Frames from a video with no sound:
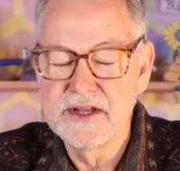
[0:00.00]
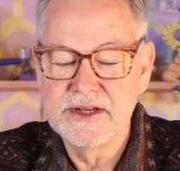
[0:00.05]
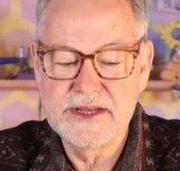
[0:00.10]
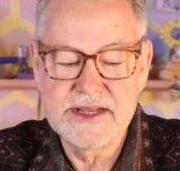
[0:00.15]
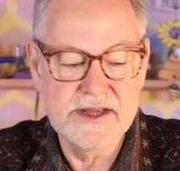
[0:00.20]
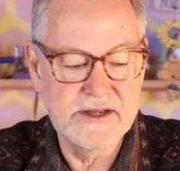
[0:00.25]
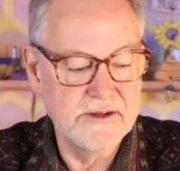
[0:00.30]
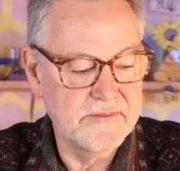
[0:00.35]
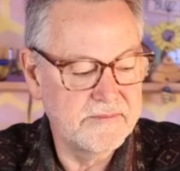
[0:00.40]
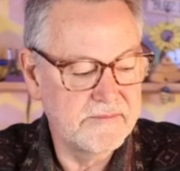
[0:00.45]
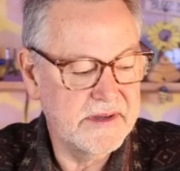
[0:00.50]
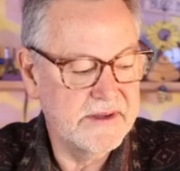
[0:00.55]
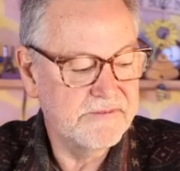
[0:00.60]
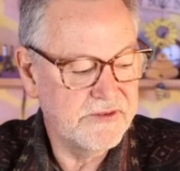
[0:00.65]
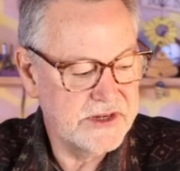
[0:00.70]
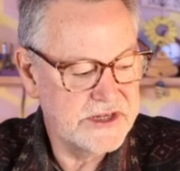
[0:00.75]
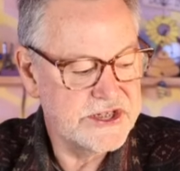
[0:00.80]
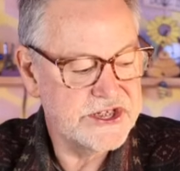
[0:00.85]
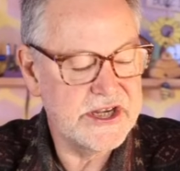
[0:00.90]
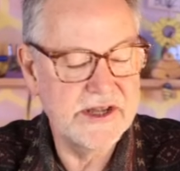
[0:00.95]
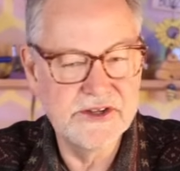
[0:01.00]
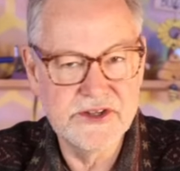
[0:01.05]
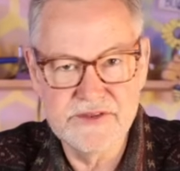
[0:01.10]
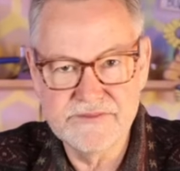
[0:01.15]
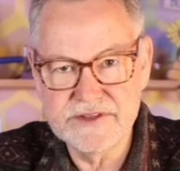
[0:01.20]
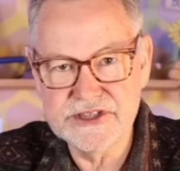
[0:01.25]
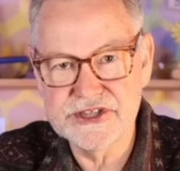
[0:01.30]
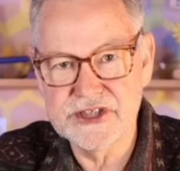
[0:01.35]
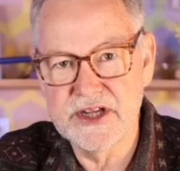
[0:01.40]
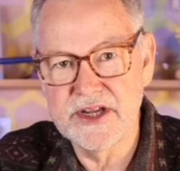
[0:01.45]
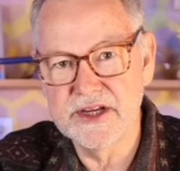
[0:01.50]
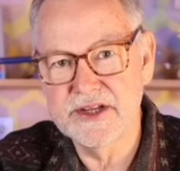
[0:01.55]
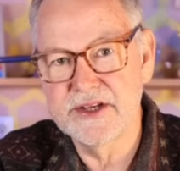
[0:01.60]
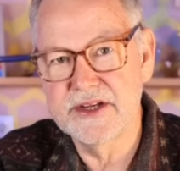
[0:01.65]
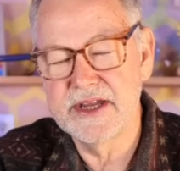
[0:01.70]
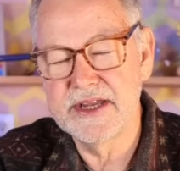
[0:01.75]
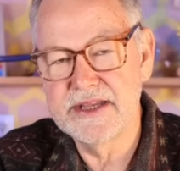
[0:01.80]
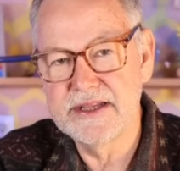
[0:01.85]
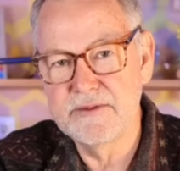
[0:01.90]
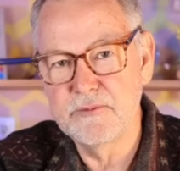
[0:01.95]
Now, my friend John Zavishlock
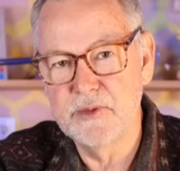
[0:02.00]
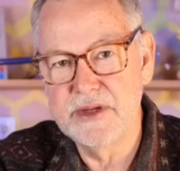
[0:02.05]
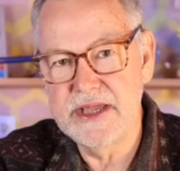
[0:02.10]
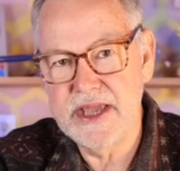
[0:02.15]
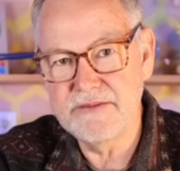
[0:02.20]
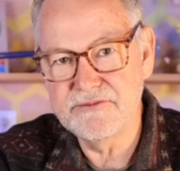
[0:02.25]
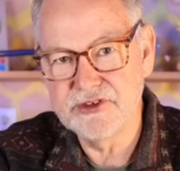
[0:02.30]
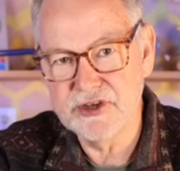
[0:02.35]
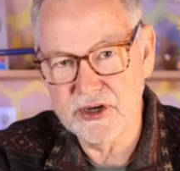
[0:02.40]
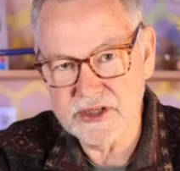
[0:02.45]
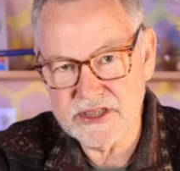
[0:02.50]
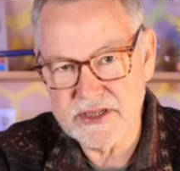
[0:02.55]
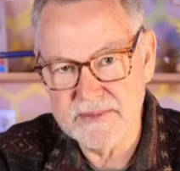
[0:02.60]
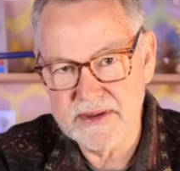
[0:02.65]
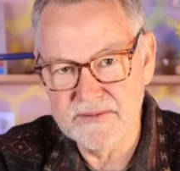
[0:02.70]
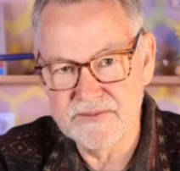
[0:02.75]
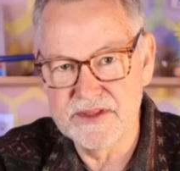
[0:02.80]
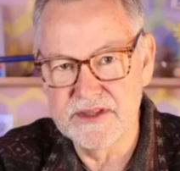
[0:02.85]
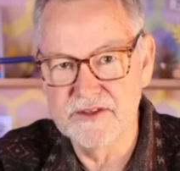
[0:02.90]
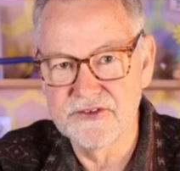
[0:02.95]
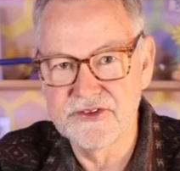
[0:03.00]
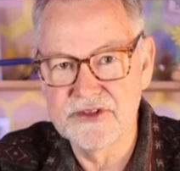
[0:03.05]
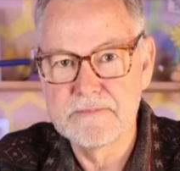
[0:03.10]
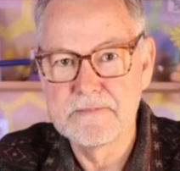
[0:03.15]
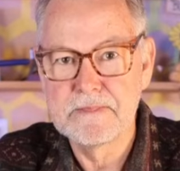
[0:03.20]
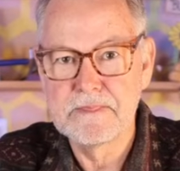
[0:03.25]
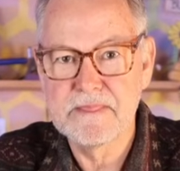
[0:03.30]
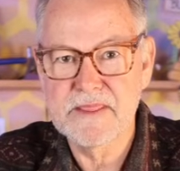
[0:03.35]
and I, we have talked about this,